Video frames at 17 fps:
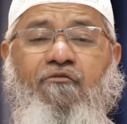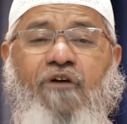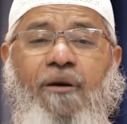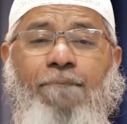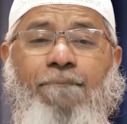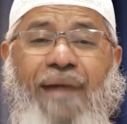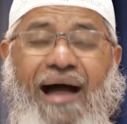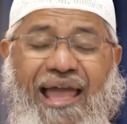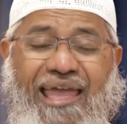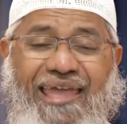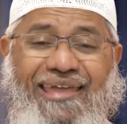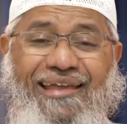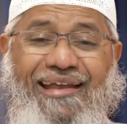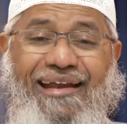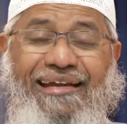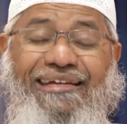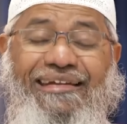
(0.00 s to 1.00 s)
were
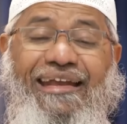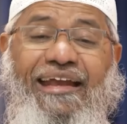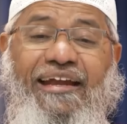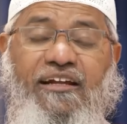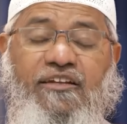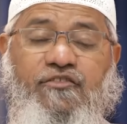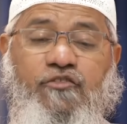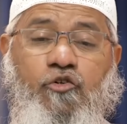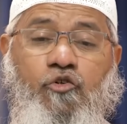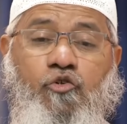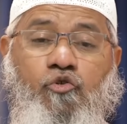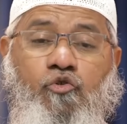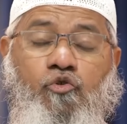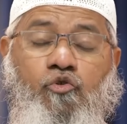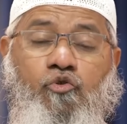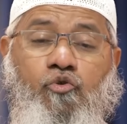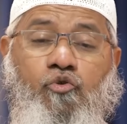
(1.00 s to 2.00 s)
buying dates
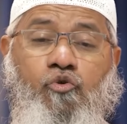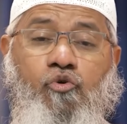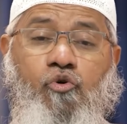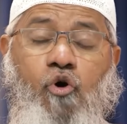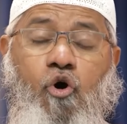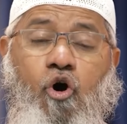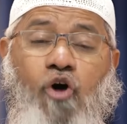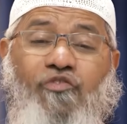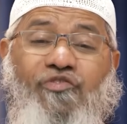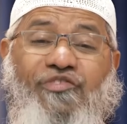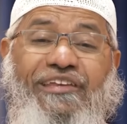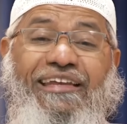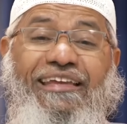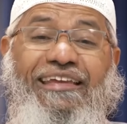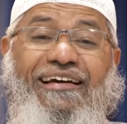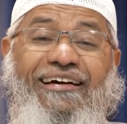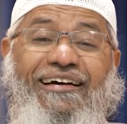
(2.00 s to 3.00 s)
2 or
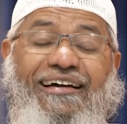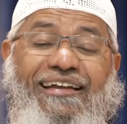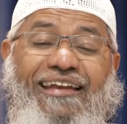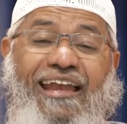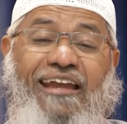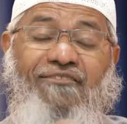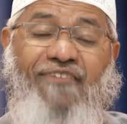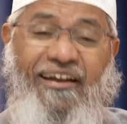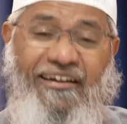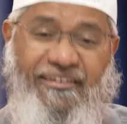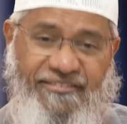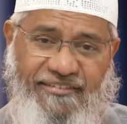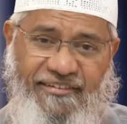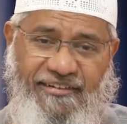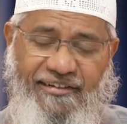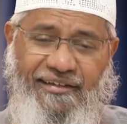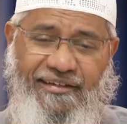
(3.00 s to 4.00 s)
3 years in
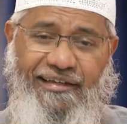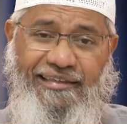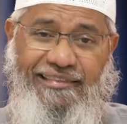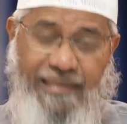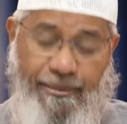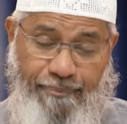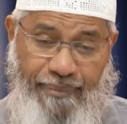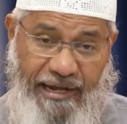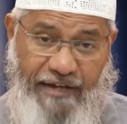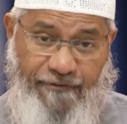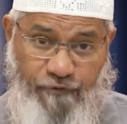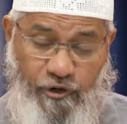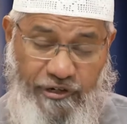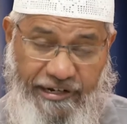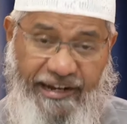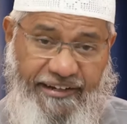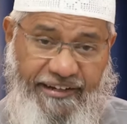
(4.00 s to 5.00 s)
advance. They paid
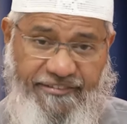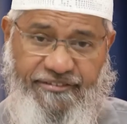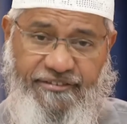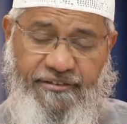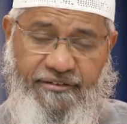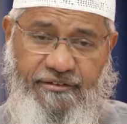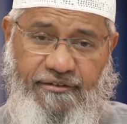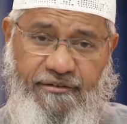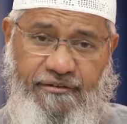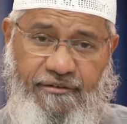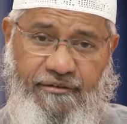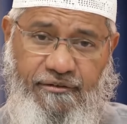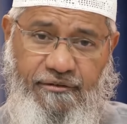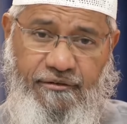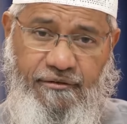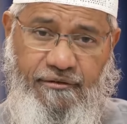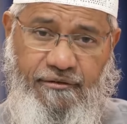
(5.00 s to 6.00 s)
for dates
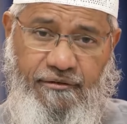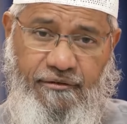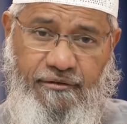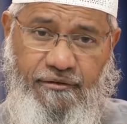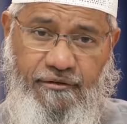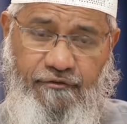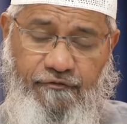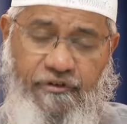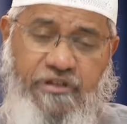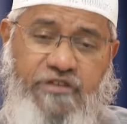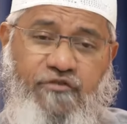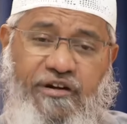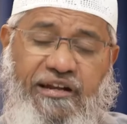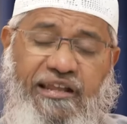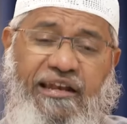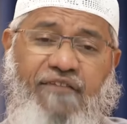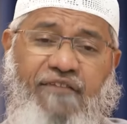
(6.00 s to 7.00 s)
which
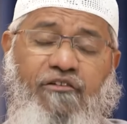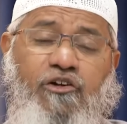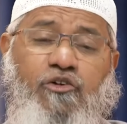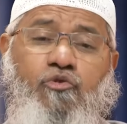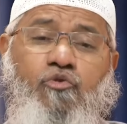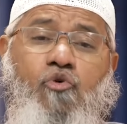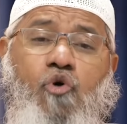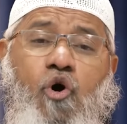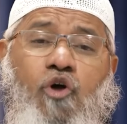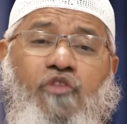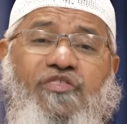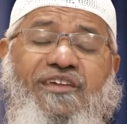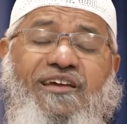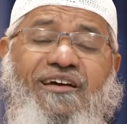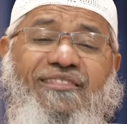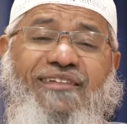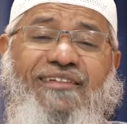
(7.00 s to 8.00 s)
were delivered 2 or
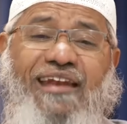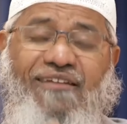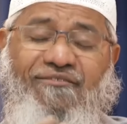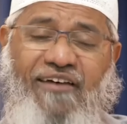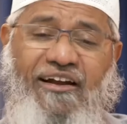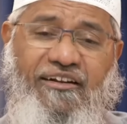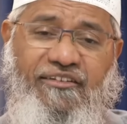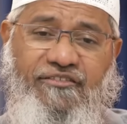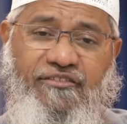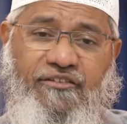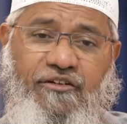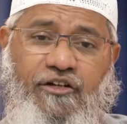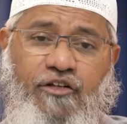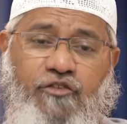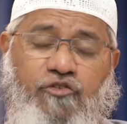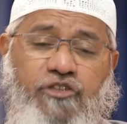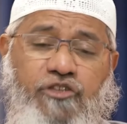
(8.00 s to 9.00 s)
3 years in advance.
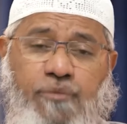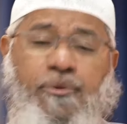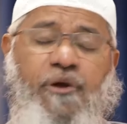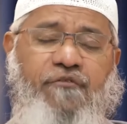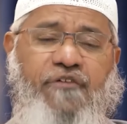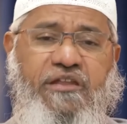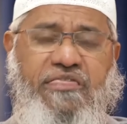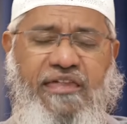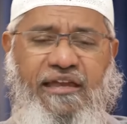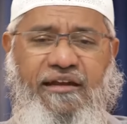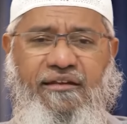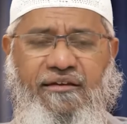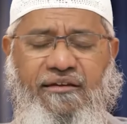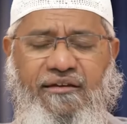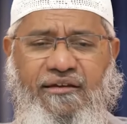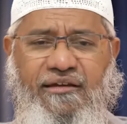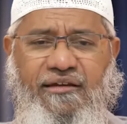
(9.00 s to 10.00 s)
So the Prophet
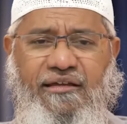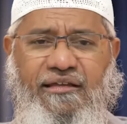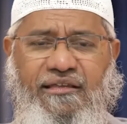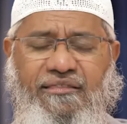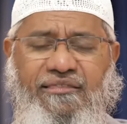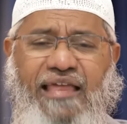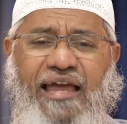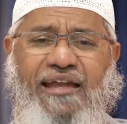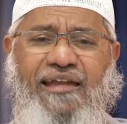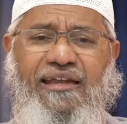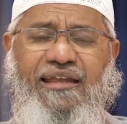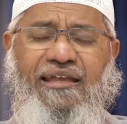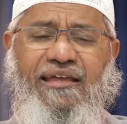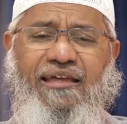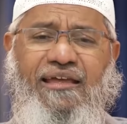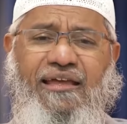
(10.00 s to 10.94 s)
said that